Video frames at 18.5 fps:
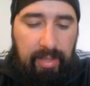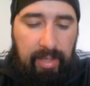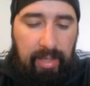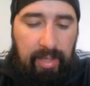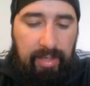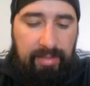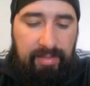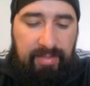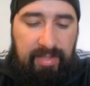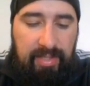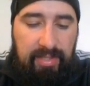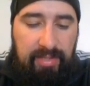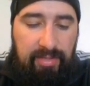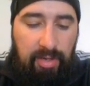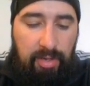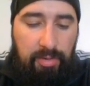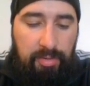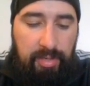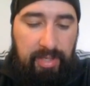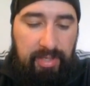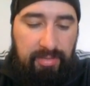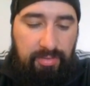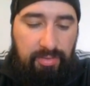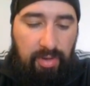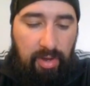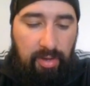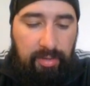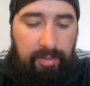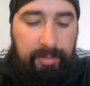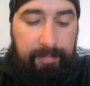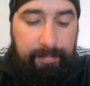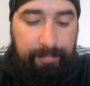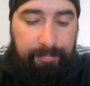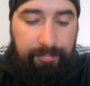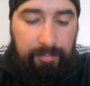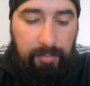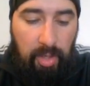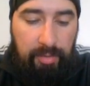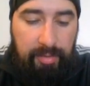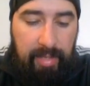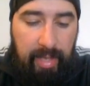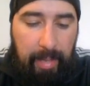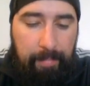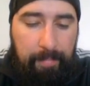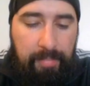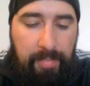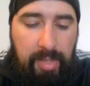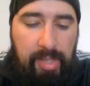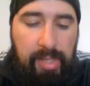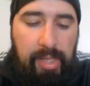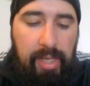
The skins are really strong on them,